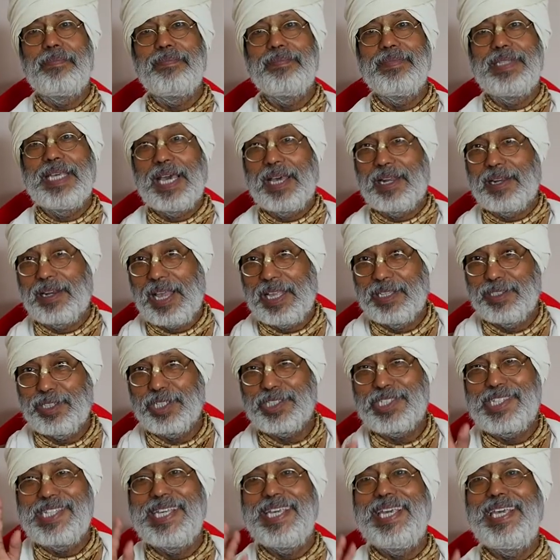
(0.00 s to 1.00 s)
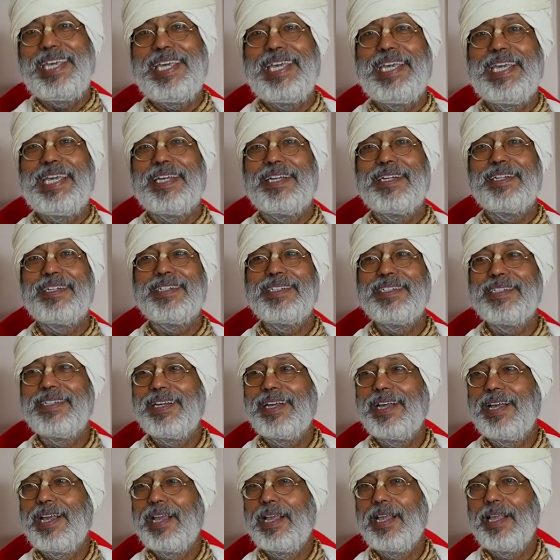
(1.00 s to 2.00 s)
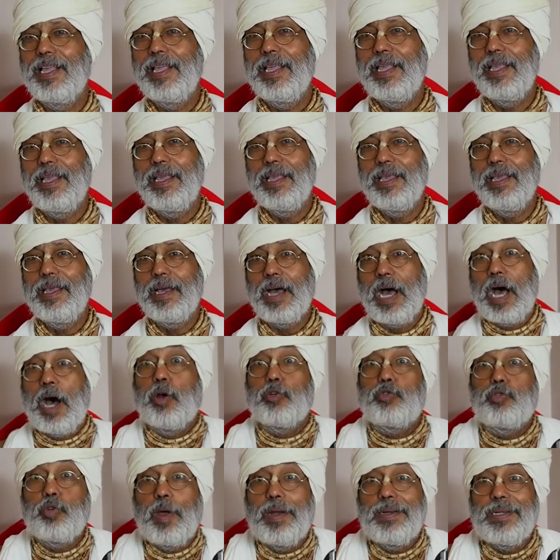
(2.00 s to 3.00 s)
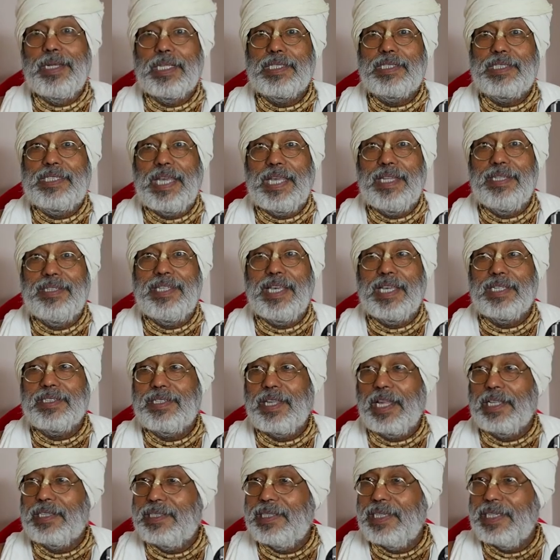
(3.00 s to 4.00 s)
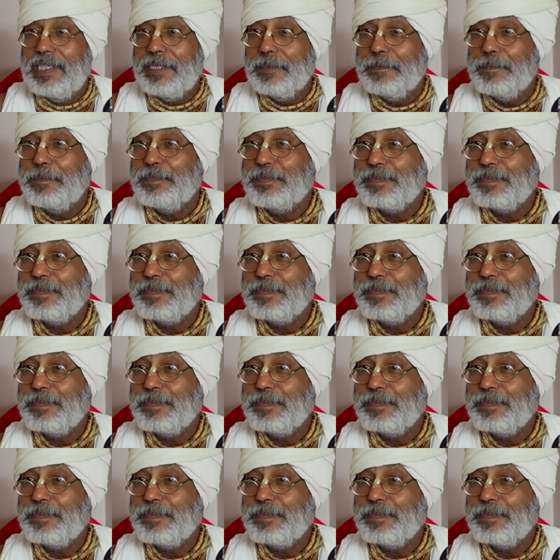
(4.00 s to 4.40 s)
They are rajasic. How to understand their sattik?